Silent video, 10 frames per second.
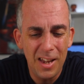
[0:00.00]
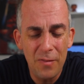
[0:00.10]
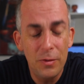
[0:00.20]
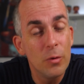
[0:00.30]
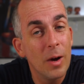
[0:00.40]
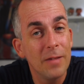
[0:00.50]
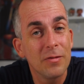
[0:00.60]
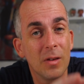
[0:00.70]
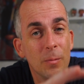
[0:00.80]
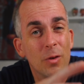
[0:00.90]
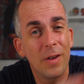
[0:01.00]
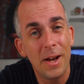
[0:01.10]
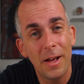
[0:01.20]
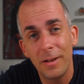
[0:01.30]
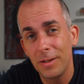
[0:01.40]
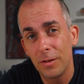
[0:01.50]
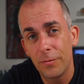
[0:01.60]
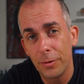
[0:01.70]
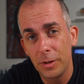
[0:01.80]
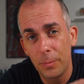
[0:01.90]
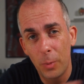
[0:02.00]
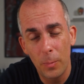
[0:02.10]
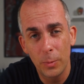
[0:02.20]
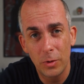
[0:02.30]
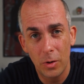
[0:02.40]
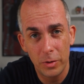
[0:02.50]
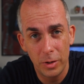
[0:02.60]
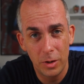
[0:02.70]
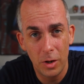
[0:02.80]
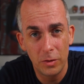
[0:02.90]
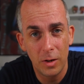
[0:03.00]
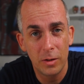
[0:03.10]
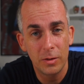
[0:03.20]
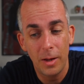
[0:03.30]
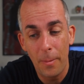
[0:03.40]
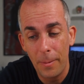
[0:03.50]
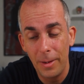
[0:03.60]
If you have some great ideas for these pop-up stores and Gunslugs,